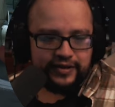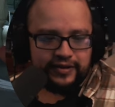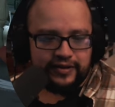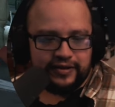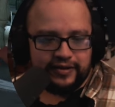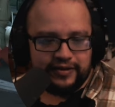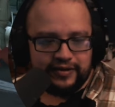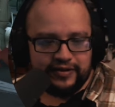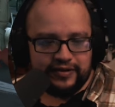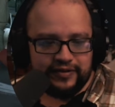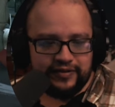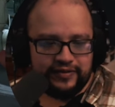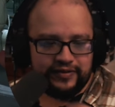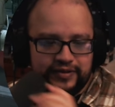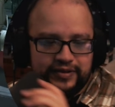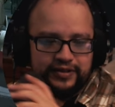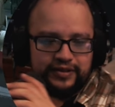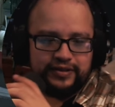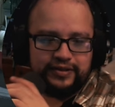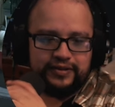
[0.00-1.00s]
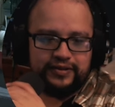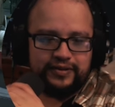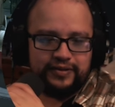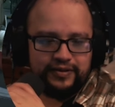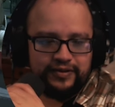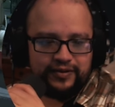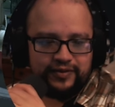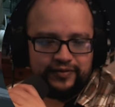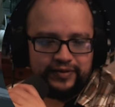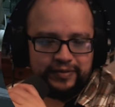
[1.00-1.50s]
of
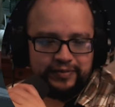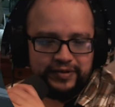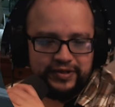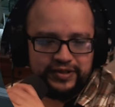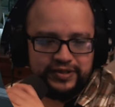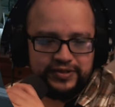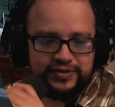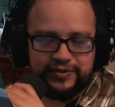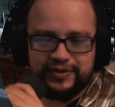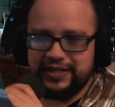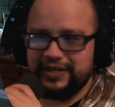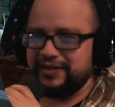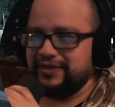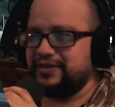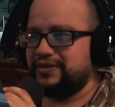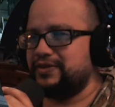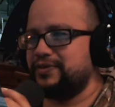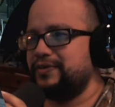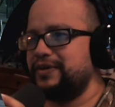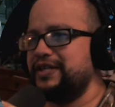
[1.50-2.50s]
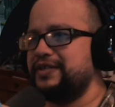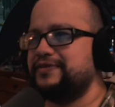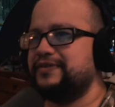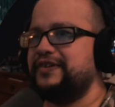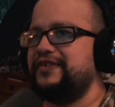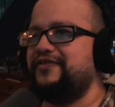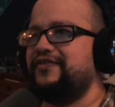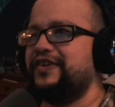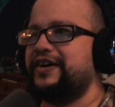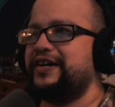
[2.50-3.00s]
November the 20th,
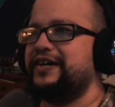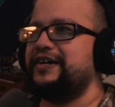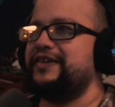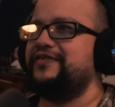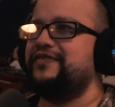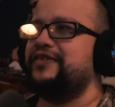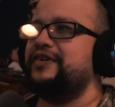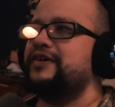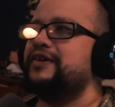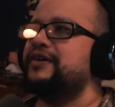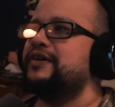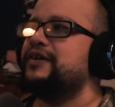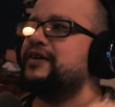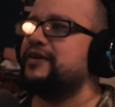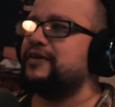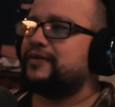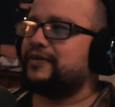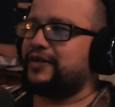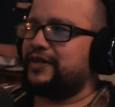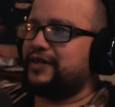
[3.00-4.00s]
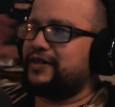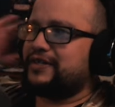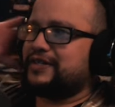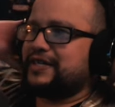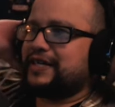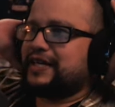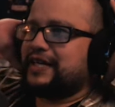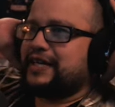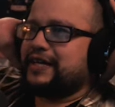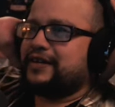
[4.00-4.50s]
2025. We're here
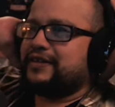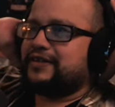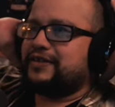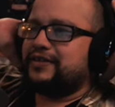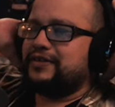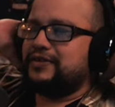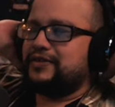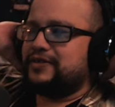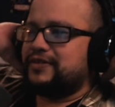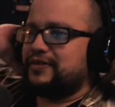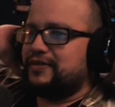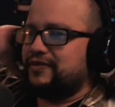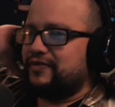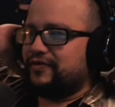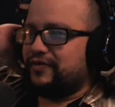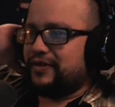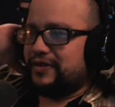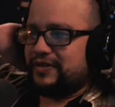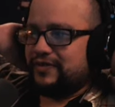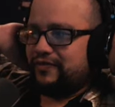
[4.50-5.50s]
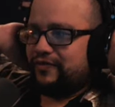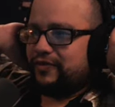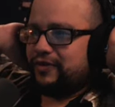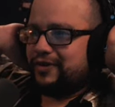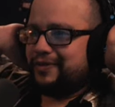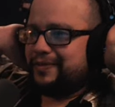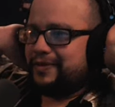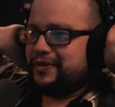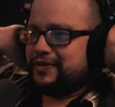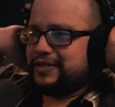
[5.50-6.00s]
checking out the new suit first and
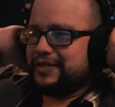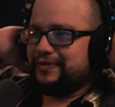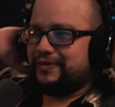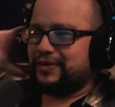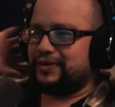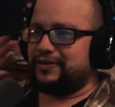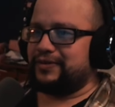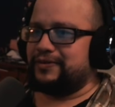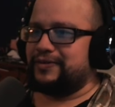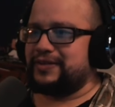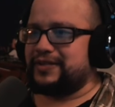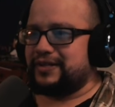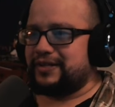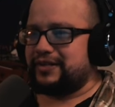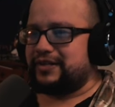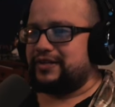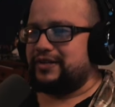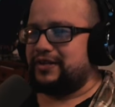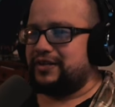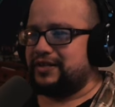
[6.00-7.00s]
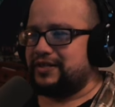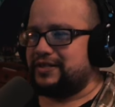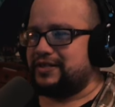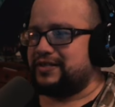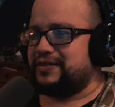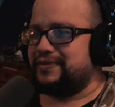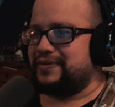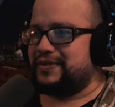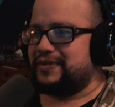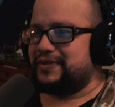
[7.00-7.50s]
foremost, even though there was a lot of unit
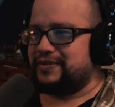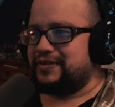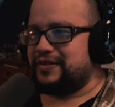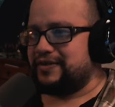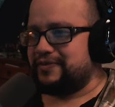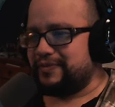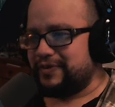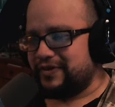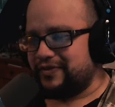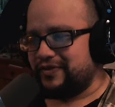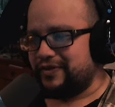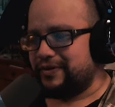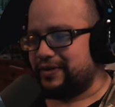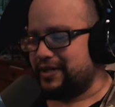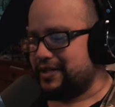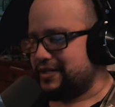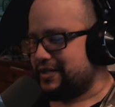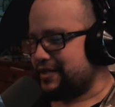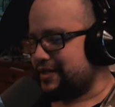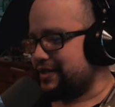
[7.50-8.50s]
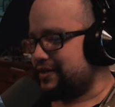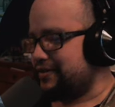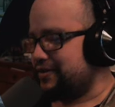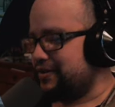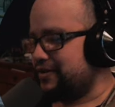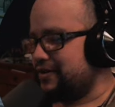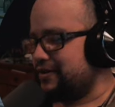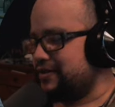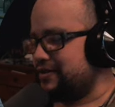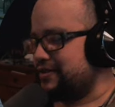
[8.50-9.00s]
adjustments and stuff. But if you want to check out
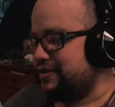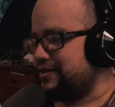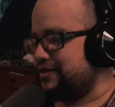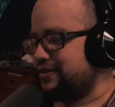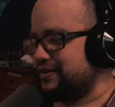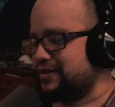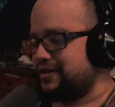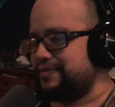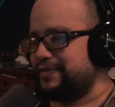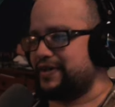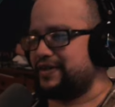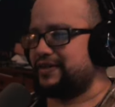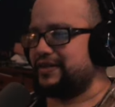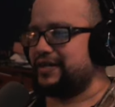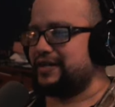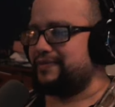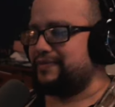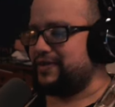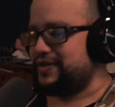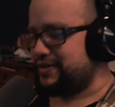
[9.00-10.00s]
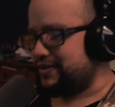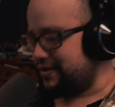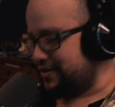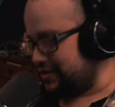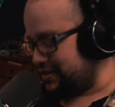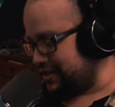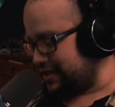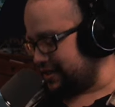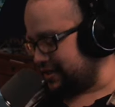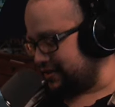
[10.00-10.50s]
our talk about that, be sure to
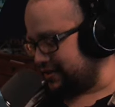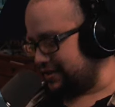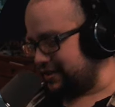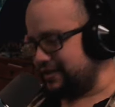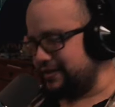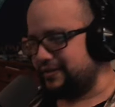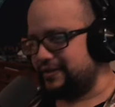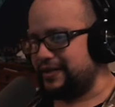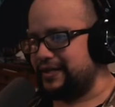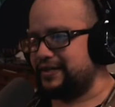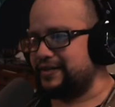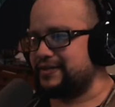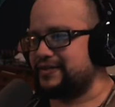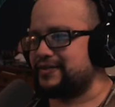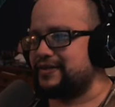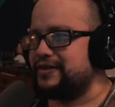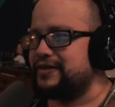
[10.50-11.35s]
check out the latest